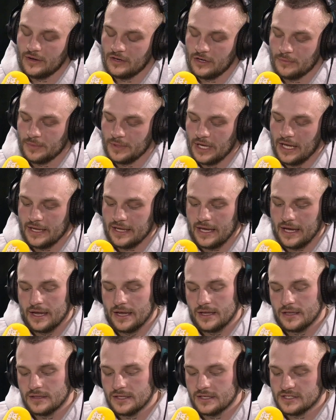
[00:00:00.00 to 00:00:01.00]
I'll be like,
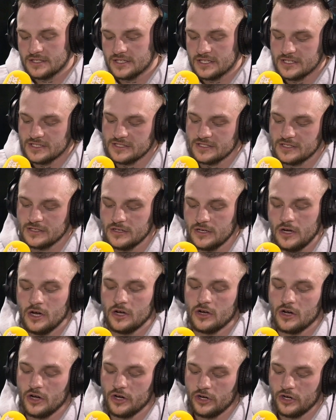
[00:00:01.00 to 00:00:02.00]
okay, I
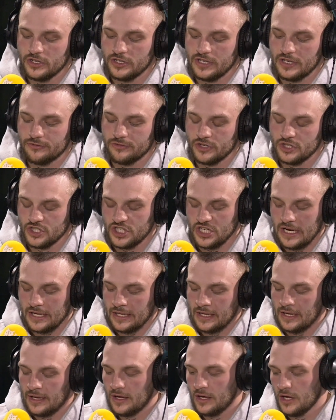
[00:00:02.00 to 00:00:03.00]
got an idea for a
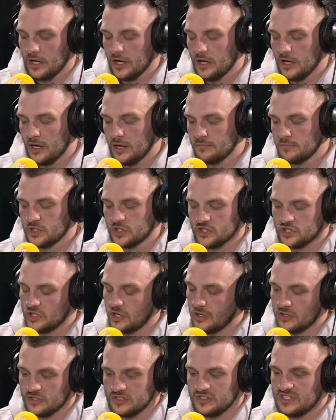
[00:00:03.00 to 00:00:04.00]
jacket, the
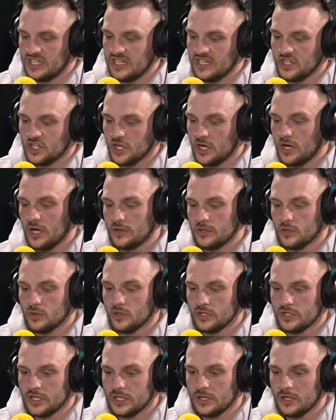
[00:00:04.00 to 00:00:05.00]
socks, t-shirt, and the
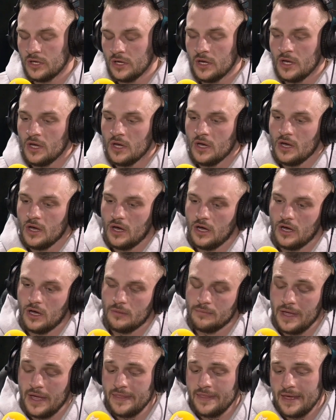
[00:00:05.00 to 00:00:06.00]
hoodie.
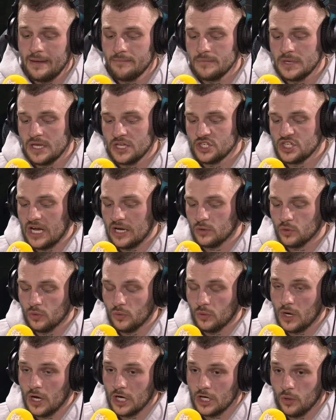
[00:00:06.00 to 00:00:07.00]
And then me and Jack will
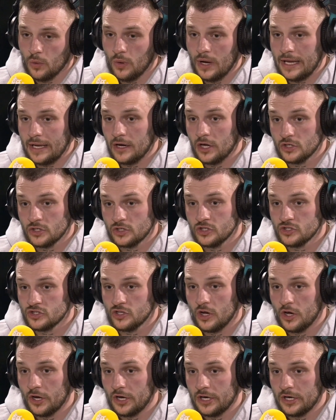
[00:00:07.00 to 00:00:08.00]
work away, like
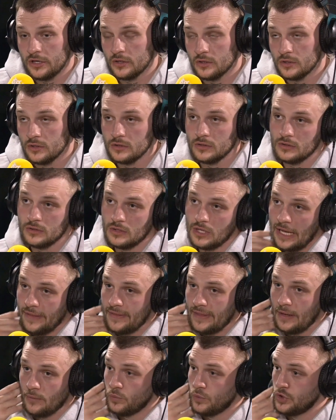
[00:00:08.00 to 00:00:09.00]
designing it all, and
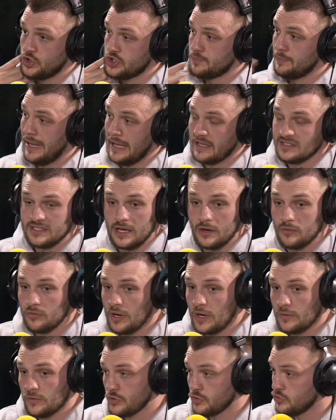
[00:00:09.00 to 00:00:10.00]
then we just pass it
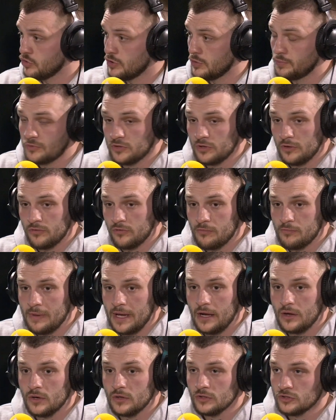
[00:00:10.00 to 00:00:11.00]
around the group to
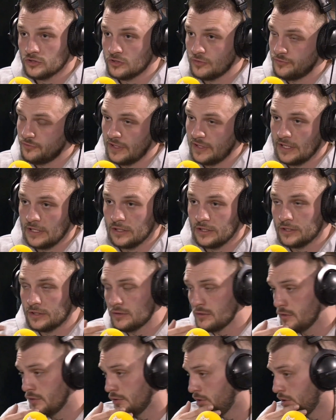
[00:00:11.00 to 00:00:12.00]
Romell, to
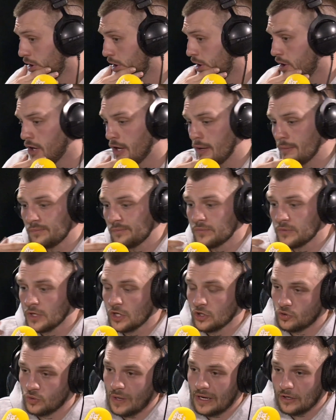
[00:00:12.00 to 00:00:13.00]
Phelan, to
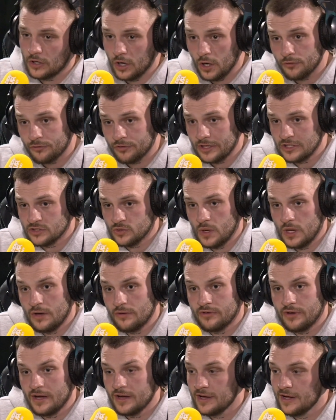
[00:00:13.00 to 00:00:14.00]
our girlfriends or
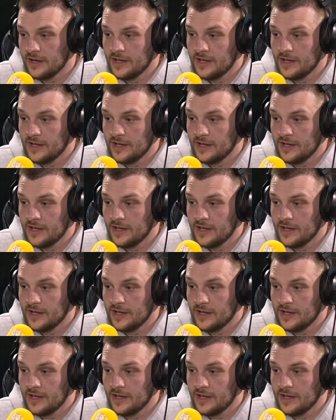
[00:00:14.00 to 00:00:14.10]
whatever.